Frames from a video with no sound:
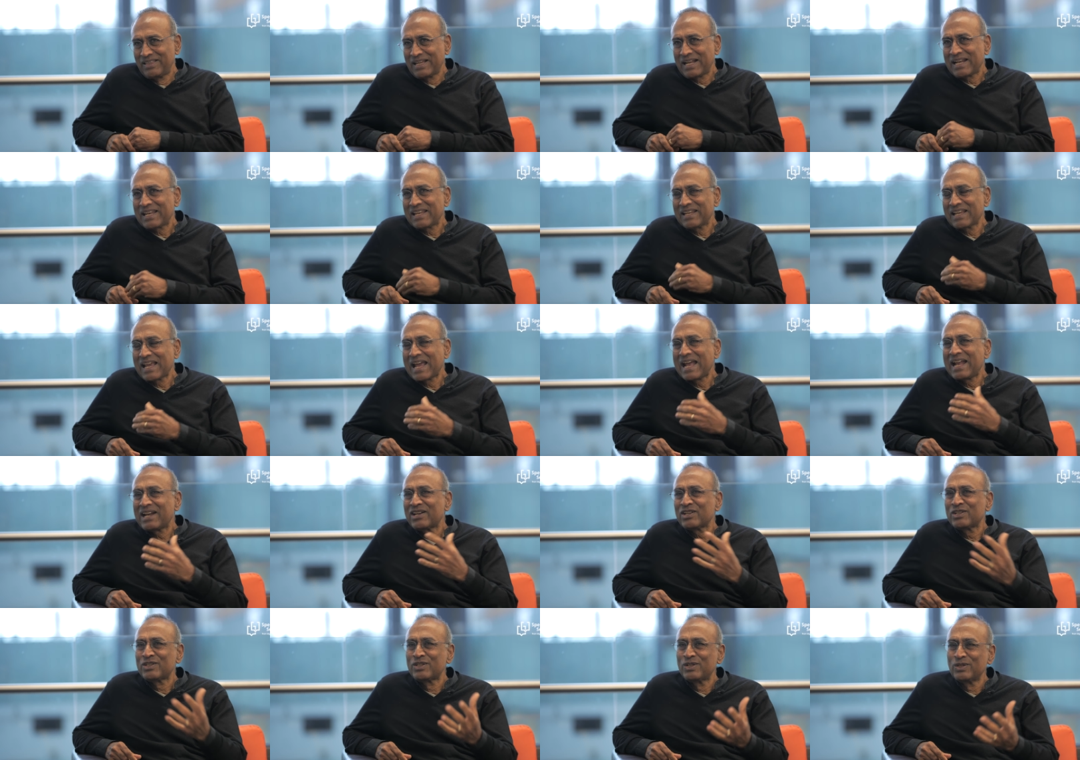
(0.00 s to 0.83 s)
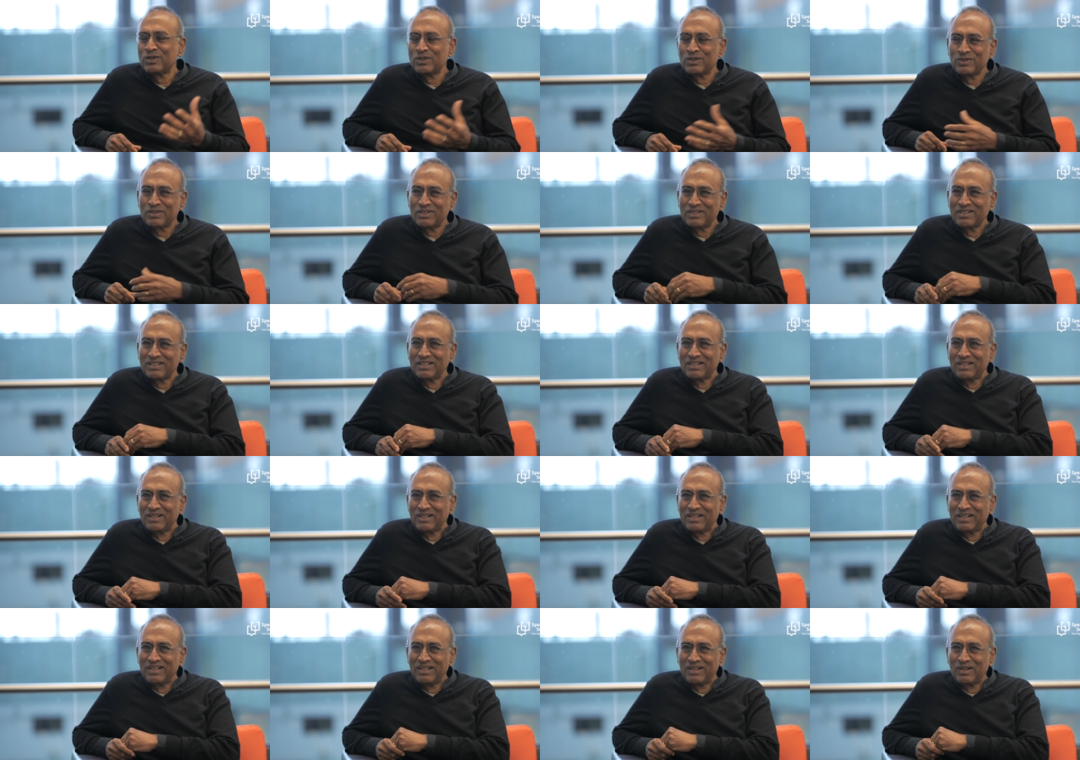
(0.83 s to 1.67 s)
that attitude
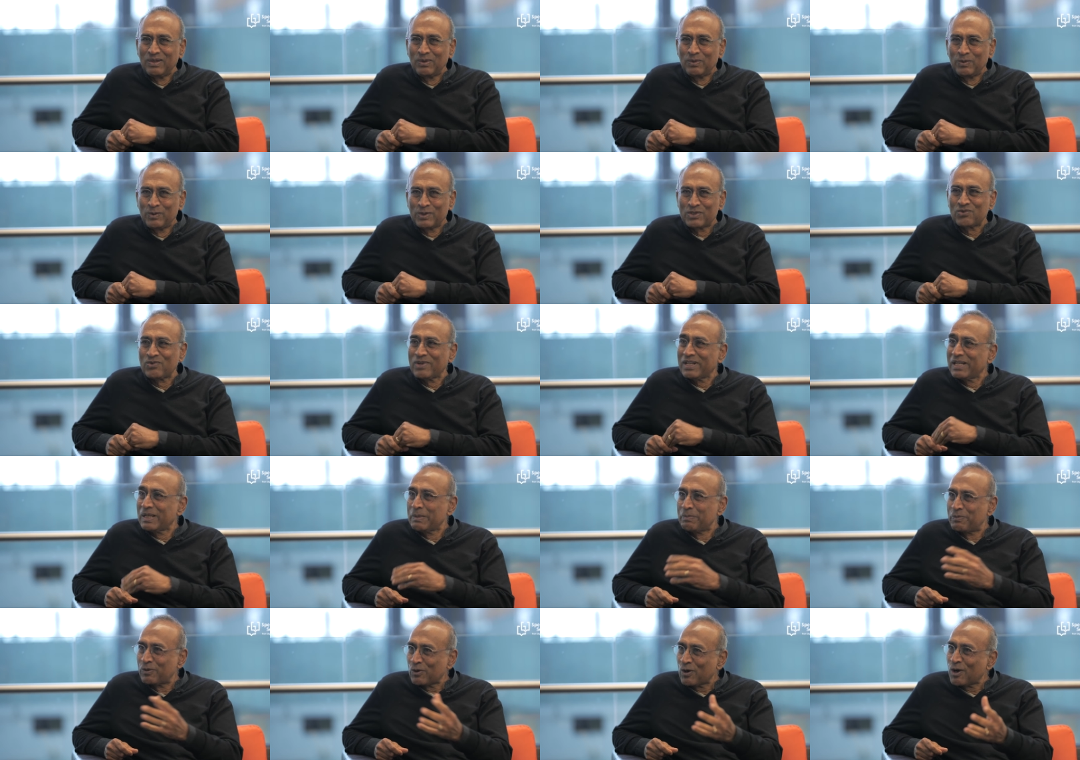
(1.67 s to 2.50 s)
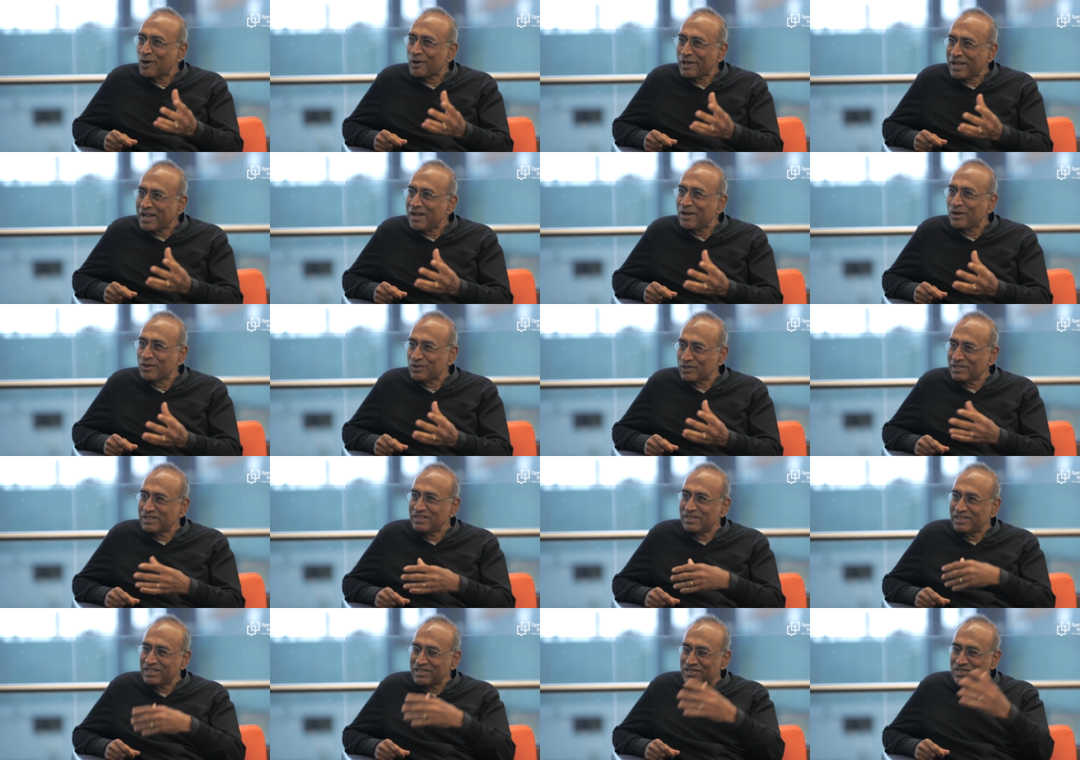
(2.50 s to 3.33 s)
uh, was really brought
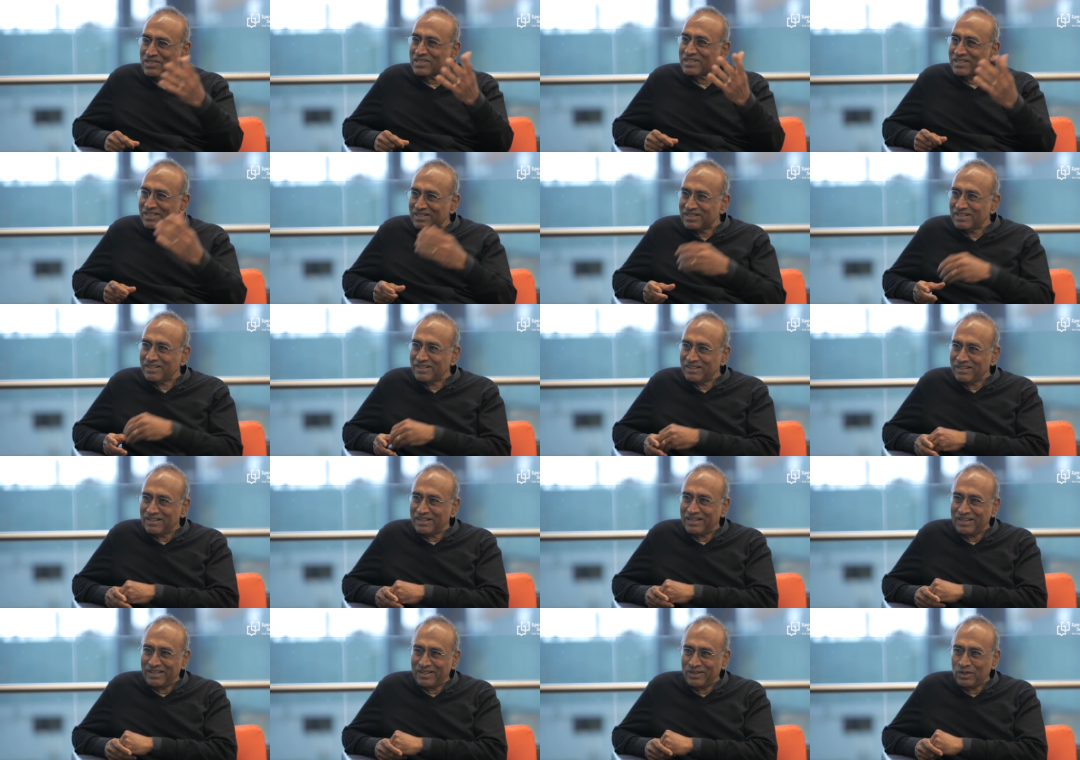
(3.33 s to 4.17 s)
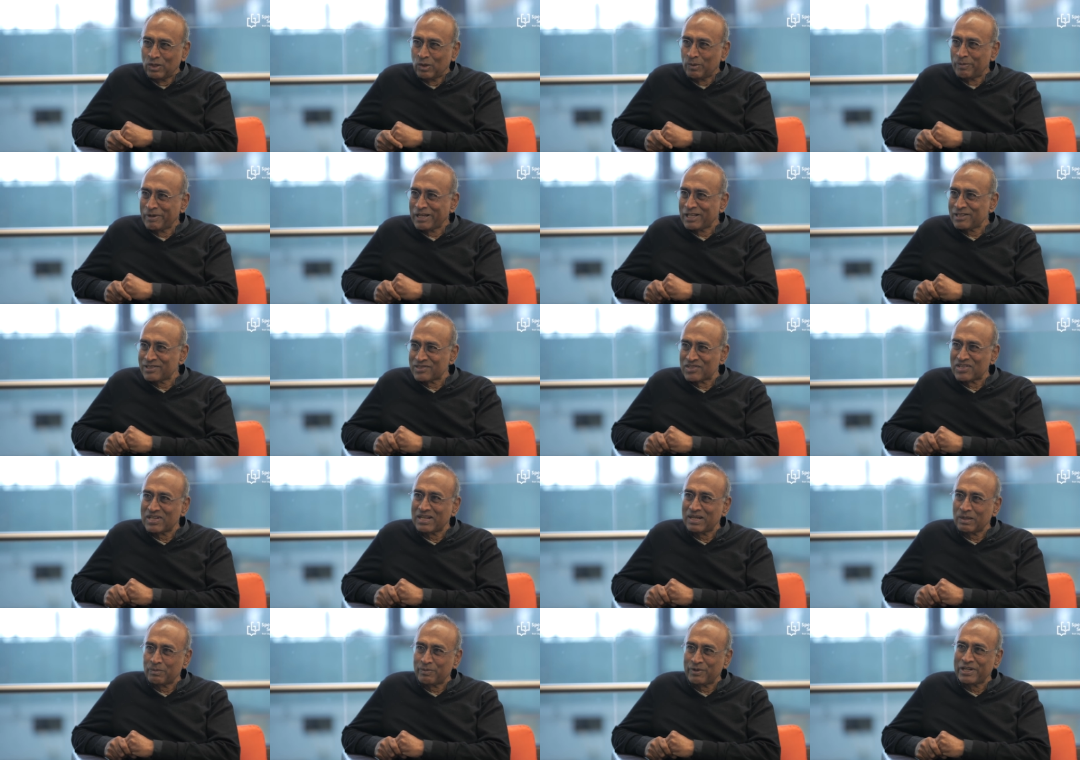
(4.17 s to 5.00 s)
out in these uh, Nobel
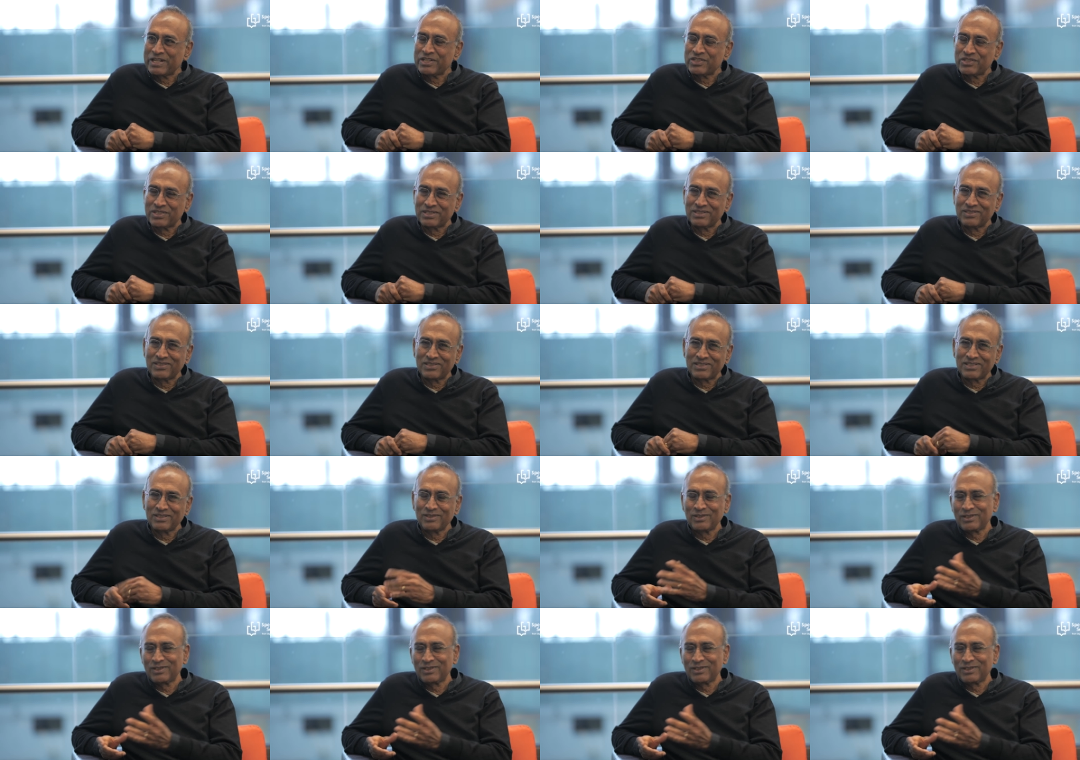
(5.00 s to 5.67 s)
celebrations.